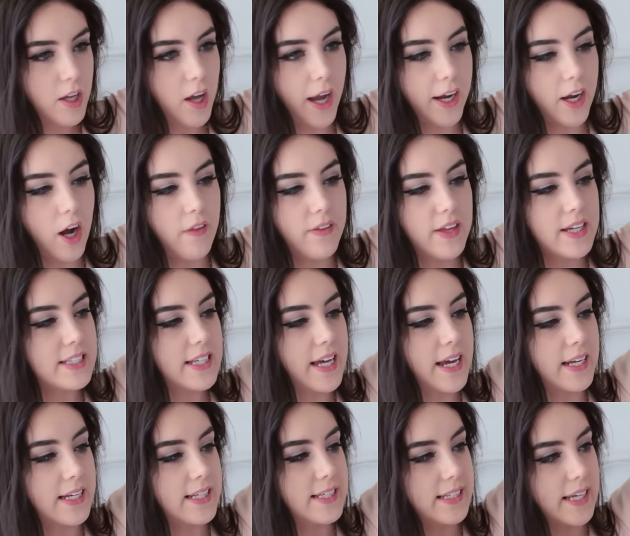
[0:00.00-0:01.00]
I got this
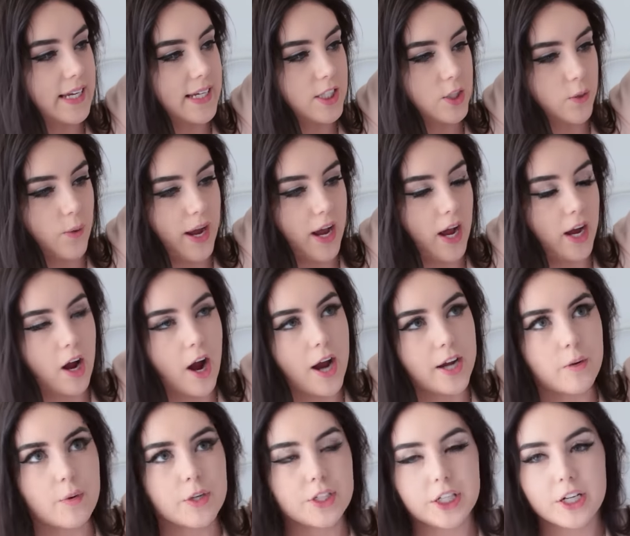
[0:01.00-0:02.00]
in a 6 to 8. I
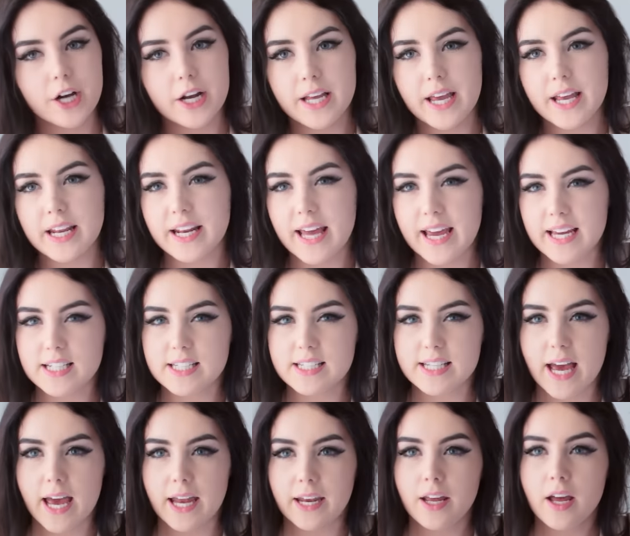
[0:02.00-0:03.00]
kind of wish I got it in an 8 to
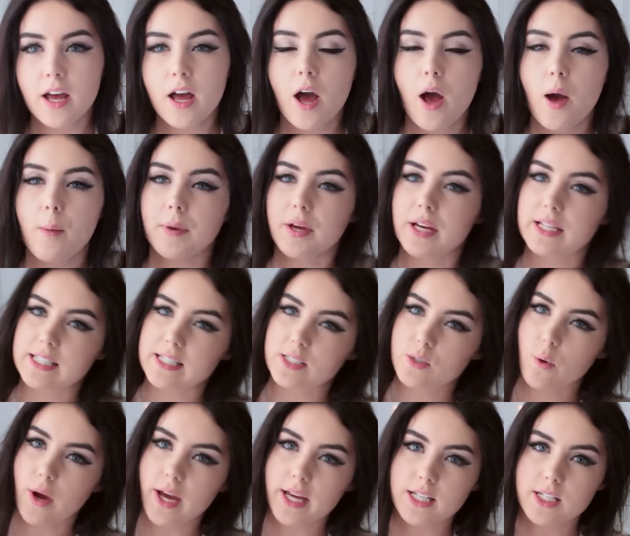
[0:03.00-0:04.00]
10 because it's
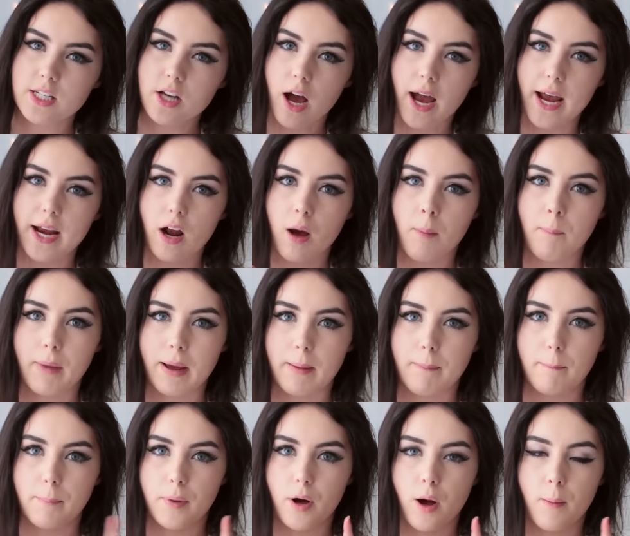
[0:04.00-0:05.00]
quite tight on my
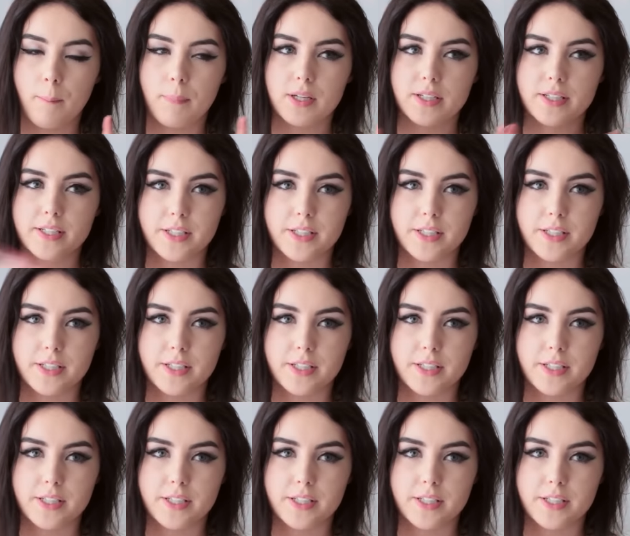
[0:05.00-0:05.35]
bum.